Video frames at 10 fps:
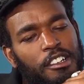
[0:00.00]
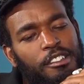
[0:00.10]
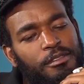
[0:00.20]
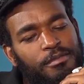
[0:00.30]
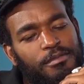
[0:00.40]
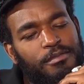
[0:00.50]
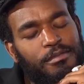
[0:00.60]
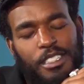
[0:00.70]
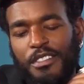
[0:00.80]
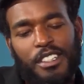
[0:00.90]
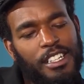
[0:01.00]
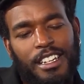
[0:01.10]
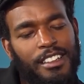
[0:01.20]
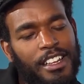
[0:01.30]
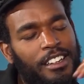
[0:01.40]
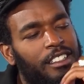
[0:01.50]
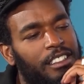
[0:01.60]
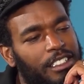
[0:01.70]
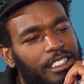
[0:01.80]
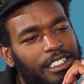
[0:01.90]
Um, living in Atlanta.
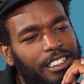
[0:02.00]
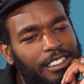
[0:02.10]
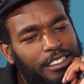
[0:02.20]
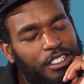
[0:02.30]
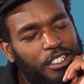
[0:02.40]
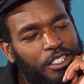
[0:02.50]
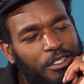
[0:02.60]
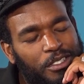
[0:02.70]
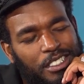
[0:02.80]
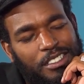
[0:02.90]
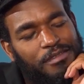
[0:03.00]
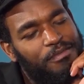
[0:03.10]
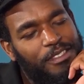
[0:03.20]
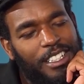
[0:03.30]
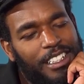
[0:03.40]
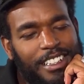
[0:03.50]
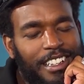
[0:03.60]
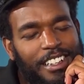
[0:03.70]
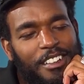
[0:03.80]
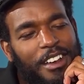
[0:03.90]
Mm-hmm. You know, just
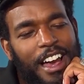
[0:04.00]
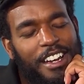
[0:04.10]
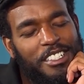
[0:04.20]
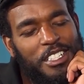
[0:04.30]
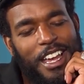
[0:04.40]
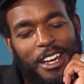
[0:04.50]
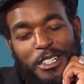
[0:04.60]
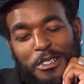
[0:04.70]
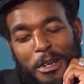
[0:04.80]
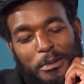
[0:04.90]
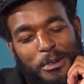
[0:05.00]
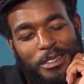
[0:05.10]
how to stay out of trouble.